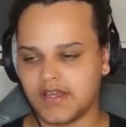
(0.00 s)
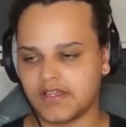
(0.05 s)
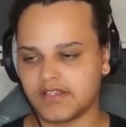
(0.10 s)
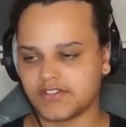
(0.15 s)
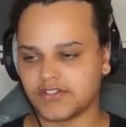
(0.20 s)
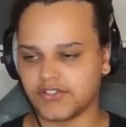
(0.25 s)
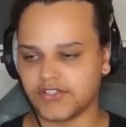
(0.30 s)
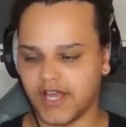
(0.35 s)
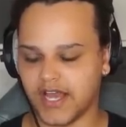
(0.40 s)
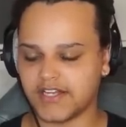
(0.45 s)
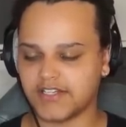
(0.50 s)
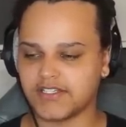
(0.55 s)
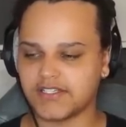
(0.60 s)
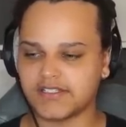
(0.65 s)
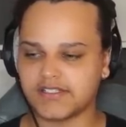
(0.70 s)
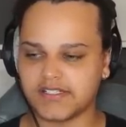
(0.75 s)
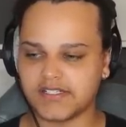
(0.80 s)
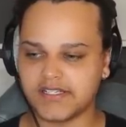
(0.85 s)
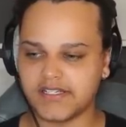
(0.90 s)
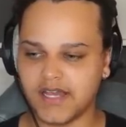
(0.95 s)
So as you can
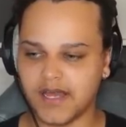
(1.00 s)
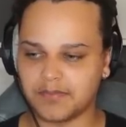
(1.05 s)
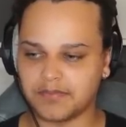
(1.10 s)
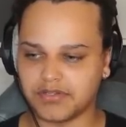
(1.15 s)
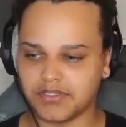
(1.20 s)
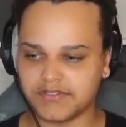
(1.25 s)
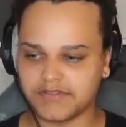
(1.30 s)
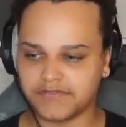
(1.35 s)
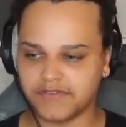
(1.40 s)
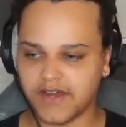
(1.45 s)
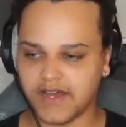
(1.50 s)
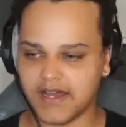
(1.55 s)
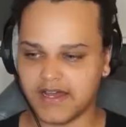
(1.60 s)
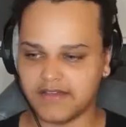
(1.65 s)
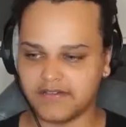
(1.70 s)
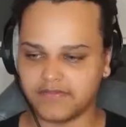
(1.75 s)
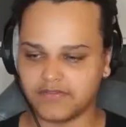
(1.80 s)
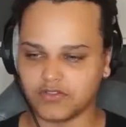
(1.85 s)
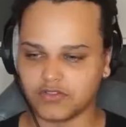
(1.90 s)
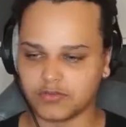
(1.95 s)
see, I'm plus
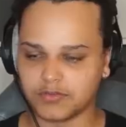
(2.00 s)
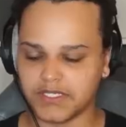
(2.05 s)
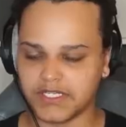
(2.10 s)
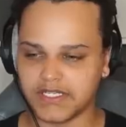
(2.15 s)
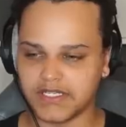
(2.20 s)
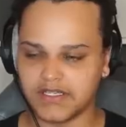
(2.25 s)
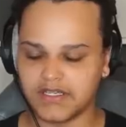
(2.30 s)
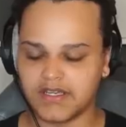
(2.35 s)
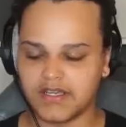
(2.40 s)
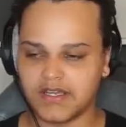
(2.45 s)
5 normally,